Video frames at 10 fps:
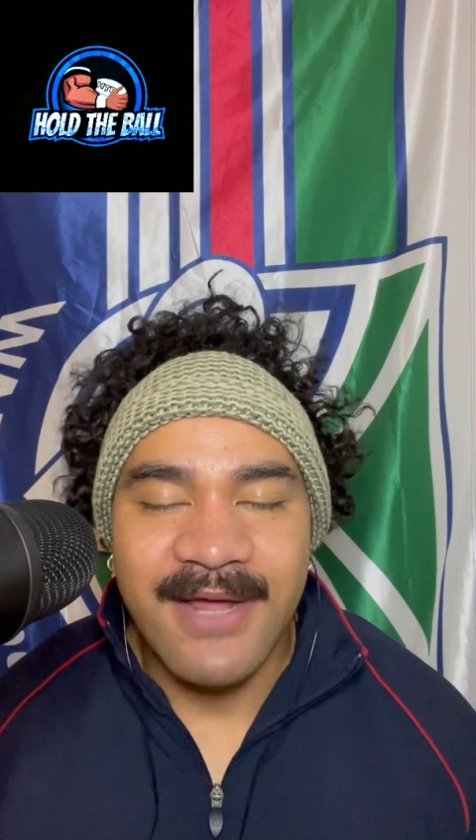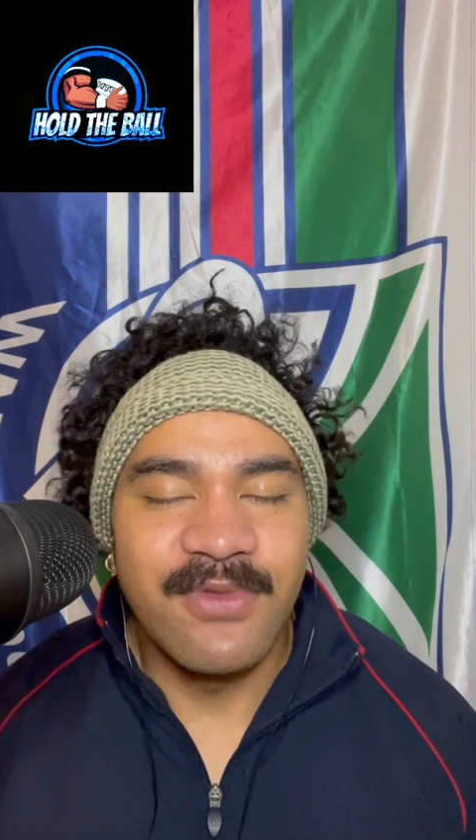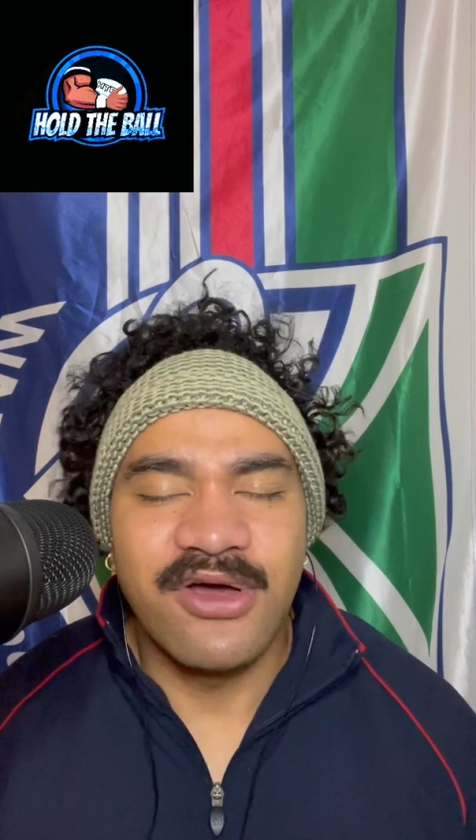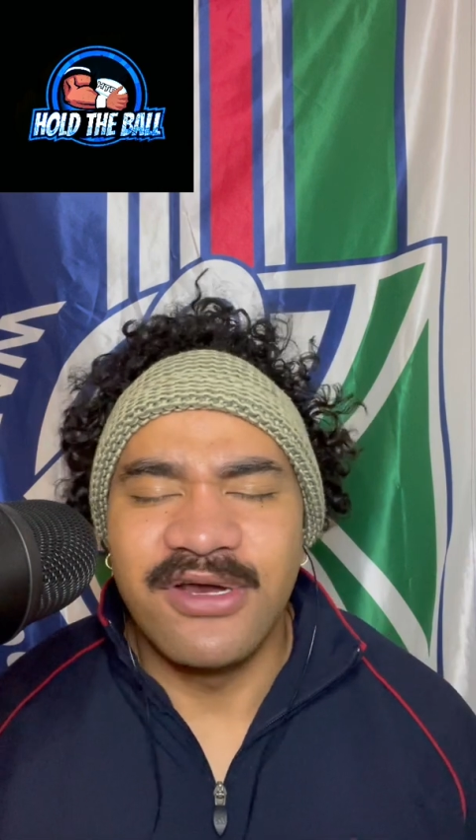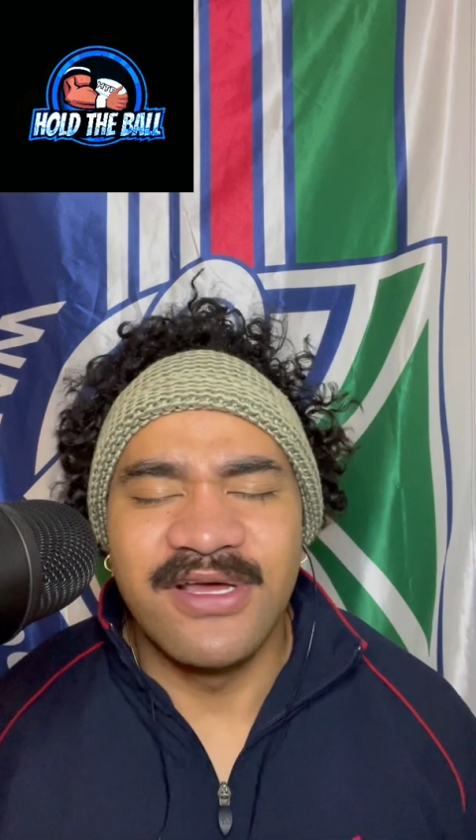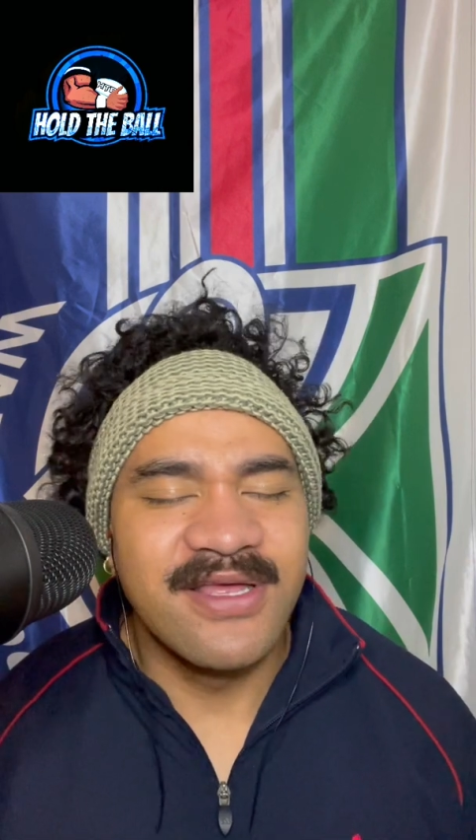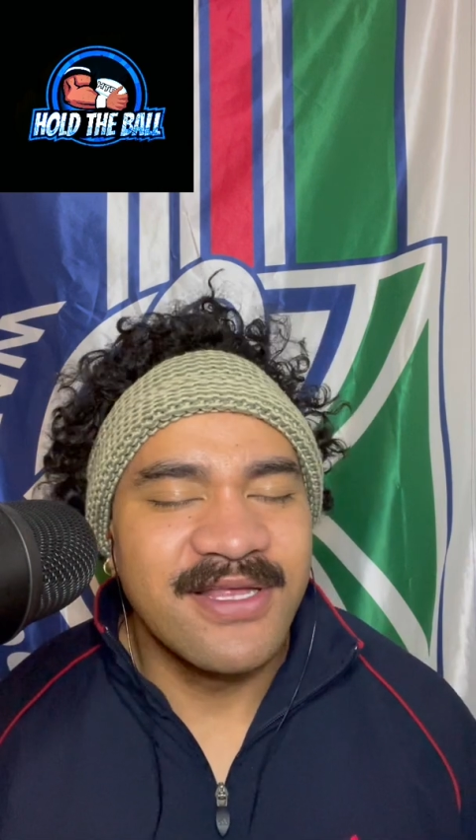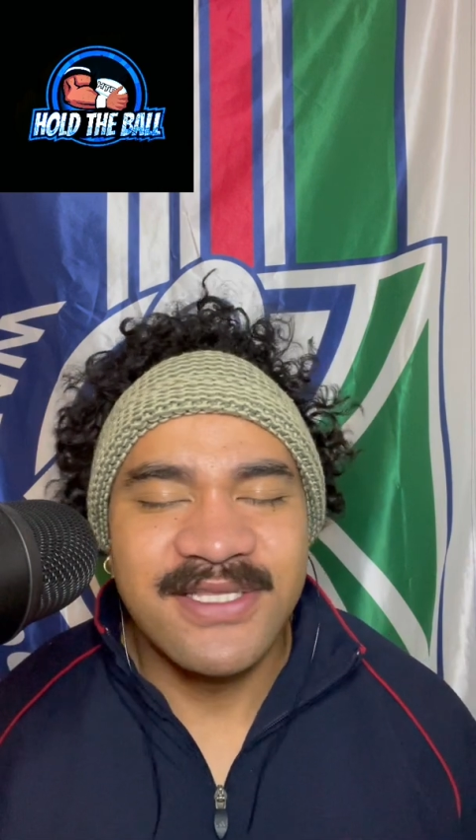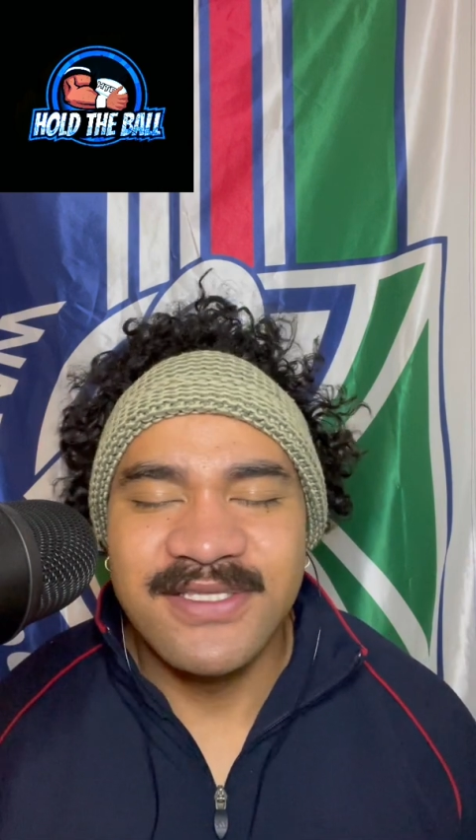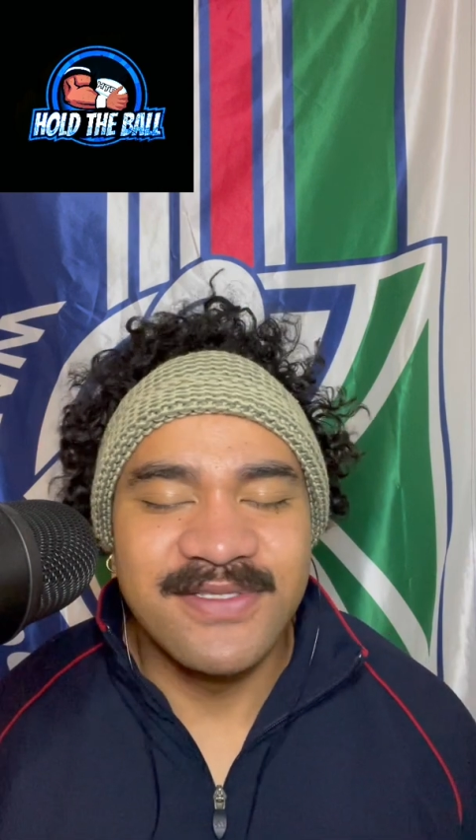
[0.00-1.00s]
I'm not going to
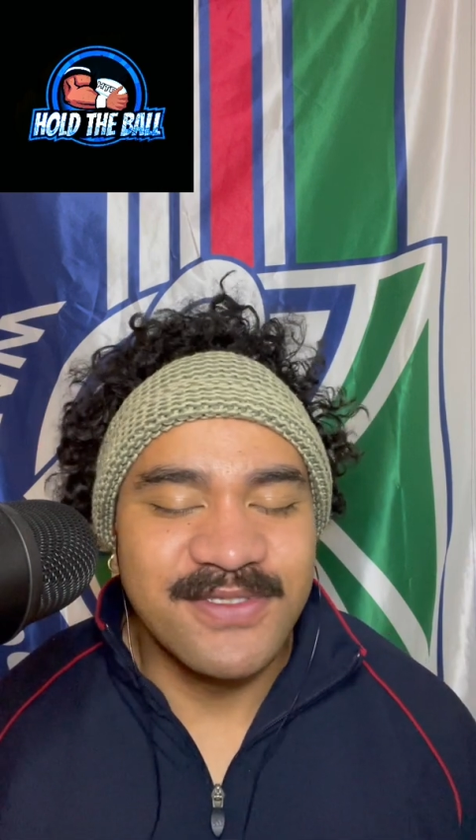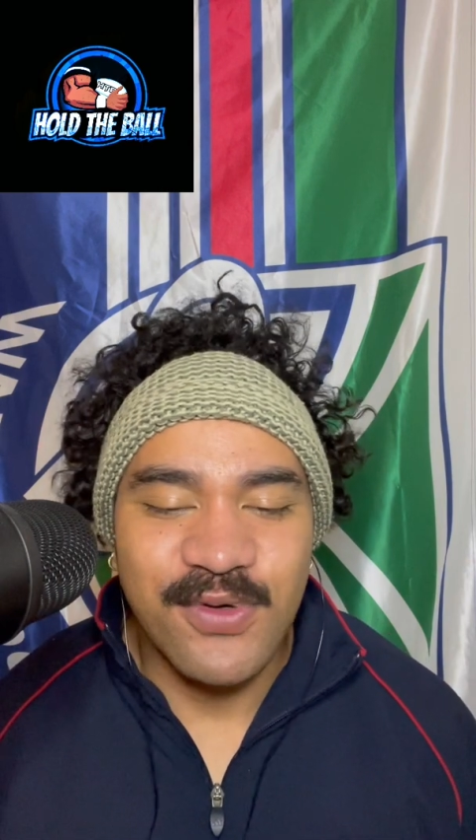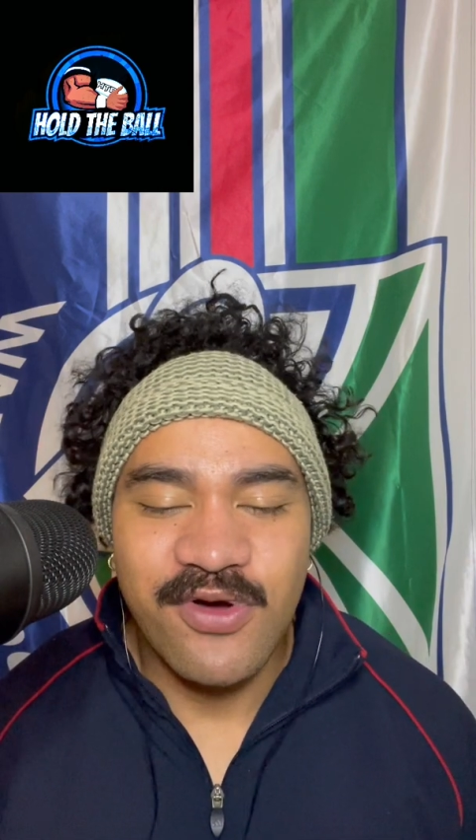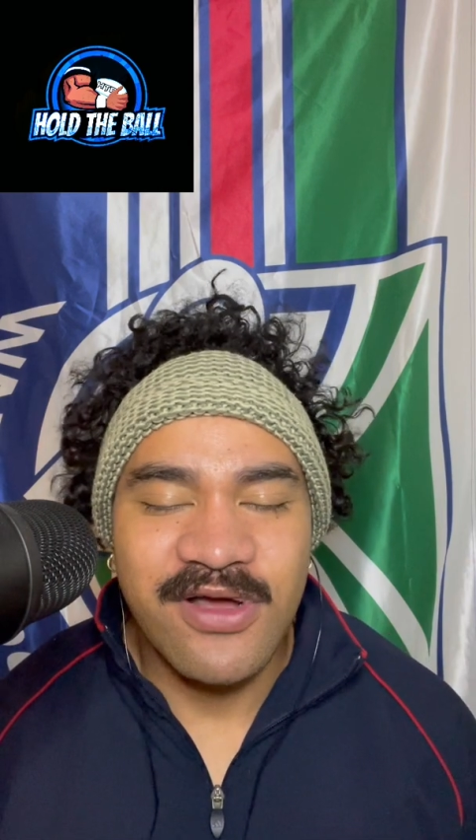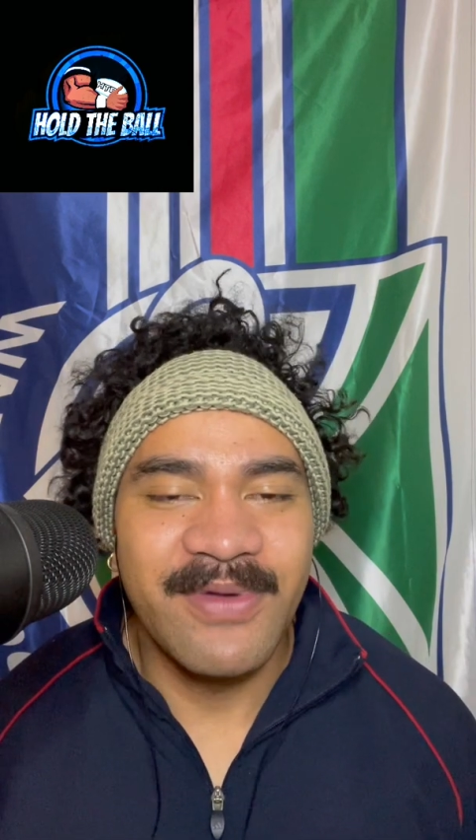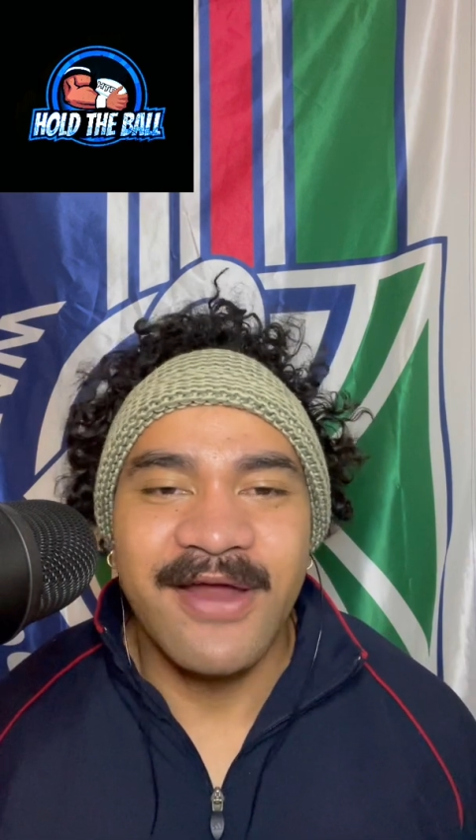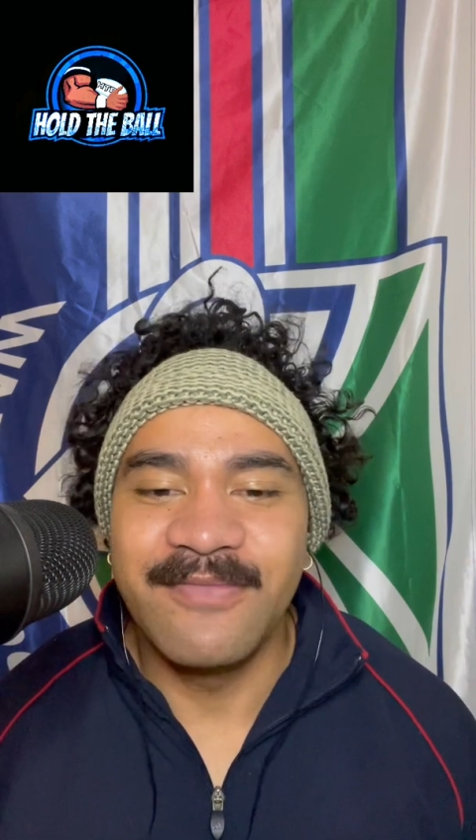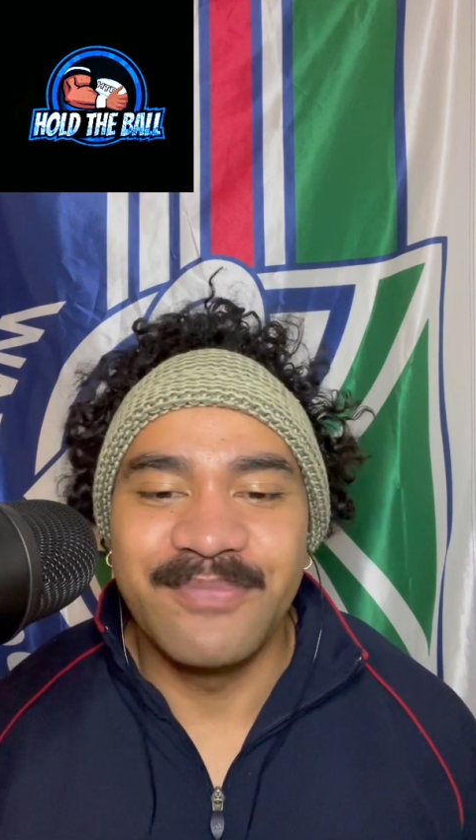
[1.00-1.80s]
talk about them.